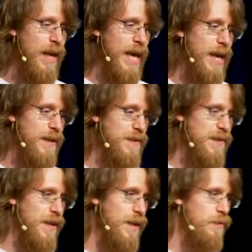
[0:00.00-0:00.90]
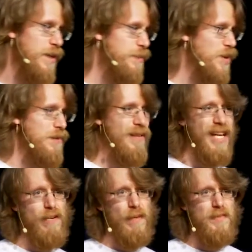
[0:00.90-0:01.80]
And we build
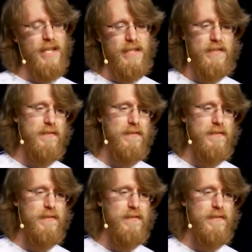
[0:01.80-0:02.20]
client websites